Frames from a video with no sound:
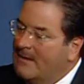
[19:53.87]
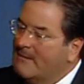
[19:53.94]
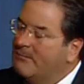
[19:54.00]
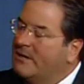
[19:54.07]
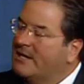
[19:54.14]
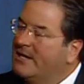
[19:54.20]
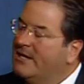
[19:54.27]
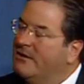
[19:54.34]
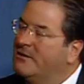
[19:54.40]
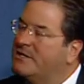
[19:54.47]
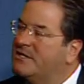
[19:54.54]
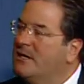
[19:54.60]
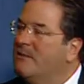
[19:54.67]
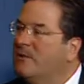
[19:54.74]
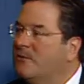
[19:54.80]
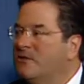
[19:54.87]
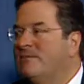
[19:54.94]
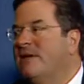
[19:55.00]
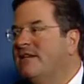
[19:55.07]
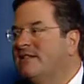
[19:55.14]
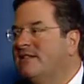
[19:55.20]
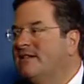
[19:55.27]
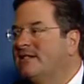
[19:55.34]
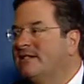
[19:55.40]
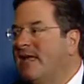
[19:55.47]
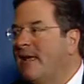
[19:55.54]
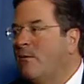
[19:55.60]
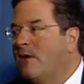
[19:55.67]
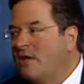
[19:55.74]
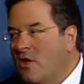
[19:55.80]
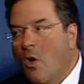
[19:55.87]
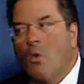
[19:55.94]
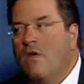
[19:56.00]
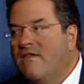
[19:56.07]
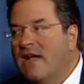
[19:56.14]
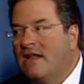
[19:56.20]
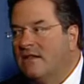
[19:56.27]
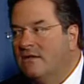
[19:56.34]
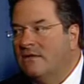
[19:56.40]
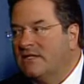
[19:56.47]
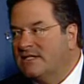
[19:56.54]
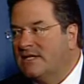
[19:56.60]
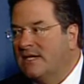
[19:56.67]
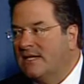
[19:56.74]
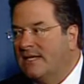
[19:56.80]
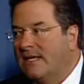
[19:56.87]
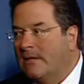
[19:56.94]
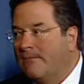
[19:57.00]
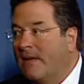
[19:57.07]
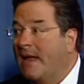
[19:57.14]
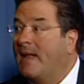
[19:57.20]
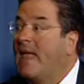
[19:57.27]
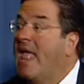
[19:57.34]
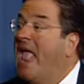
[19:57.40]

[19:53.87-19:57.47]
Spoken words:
But here's someone who's basically saying, we know what we've got to do in the Senate campaign,